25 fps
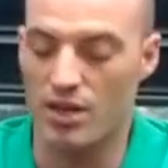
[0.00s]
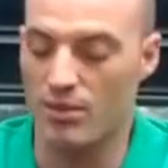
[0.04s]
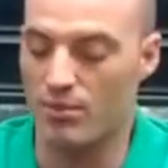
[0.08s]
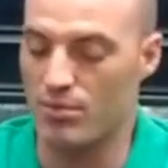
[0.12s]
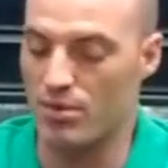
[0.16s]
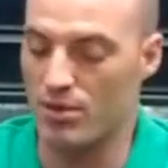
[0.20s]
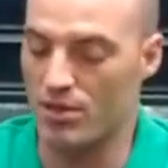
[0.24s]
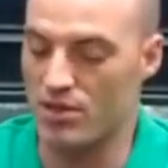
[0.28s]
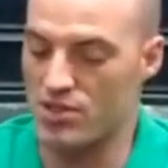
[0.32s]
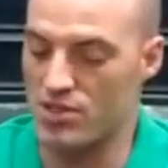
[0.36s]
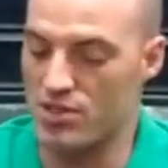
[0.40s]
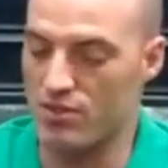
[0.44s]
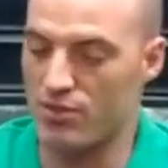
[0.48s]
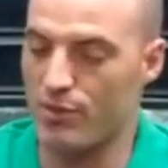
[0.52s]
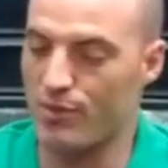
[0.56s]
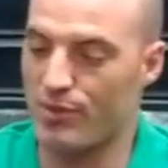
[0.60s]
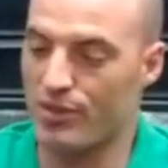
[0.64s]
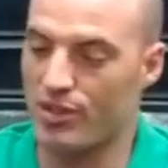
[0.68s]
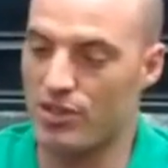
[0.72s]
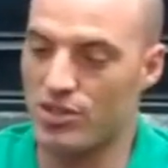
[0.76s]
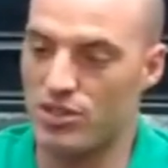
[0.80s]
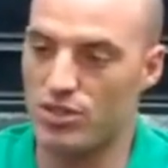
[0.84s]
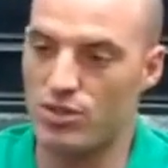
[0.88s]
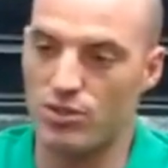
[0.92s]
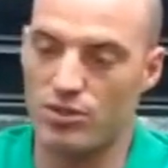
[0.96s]
because if I'm going
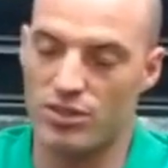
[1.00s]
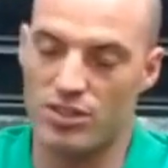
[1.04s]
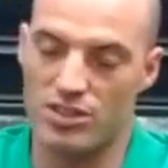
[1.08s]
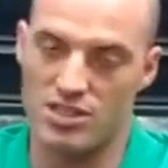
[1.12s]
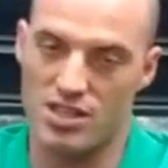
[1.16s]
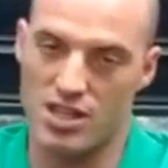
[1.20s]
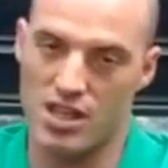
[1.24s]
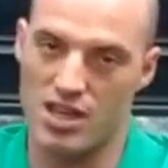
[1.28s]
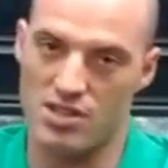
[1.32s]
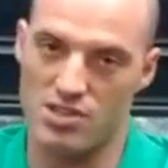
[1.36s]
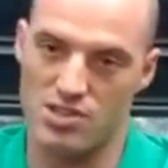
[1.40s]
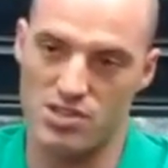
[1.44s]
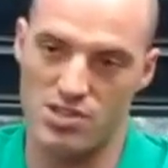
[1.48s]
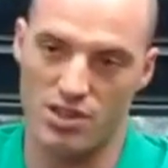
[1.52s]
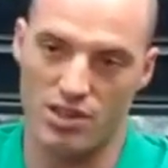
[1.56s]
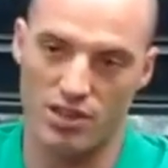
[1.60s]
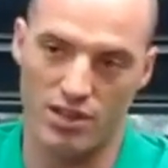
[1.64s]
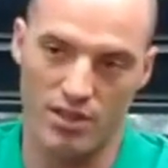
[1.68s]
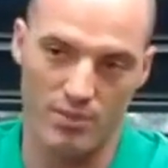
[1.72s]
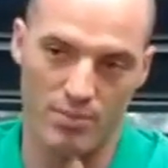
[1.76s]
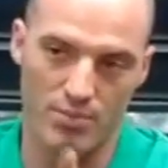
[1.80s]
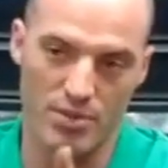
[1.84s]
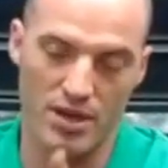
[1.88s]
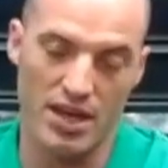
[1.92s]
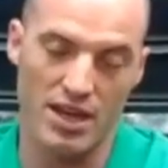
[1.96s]
to do tests on
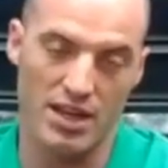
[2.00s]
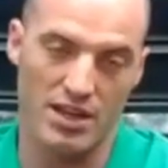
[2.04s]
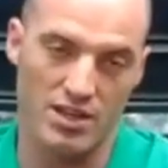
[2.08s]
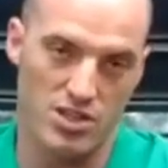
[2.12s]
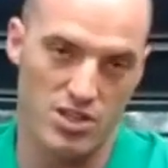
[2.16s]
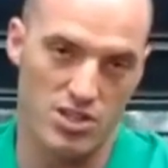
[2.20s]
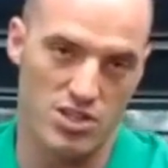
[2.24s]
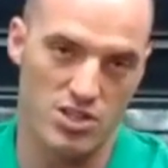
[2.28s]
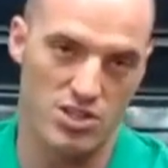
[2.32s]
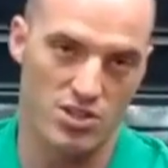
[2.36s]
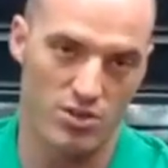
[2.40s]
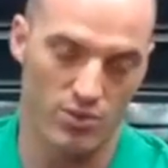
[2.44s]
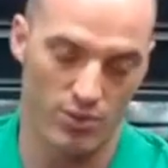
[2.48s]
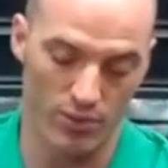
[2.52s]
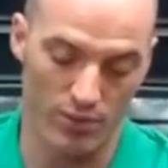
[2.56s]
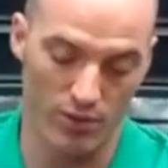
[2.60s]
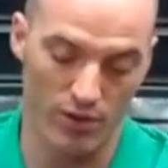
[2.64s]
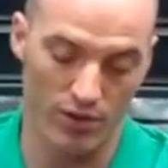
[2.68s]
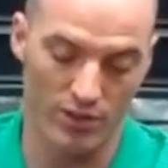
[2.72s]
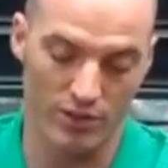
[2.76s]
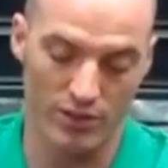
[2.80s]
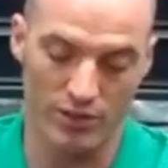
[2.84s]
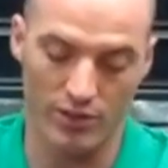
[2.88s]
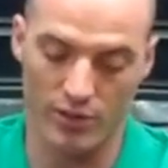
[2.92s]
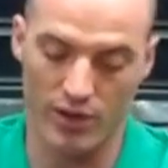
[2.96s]
the bench or
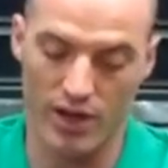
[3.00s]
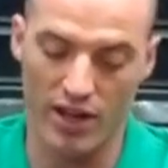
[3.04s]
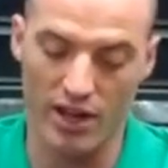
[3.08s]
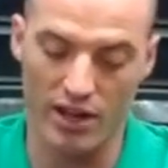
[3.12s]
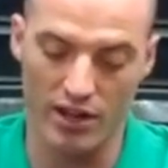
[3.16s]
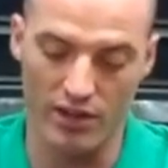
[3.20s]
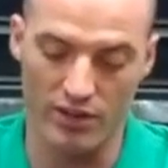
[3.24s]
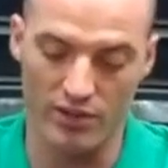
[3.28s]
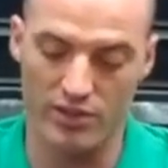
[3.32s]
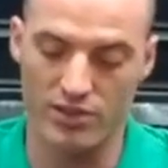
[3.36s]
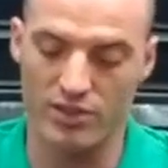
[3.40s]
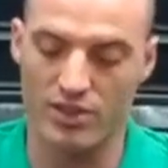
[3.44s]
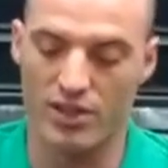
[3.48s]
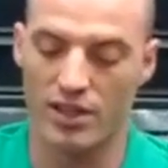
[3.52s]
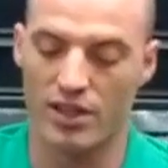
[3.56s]
on the ground,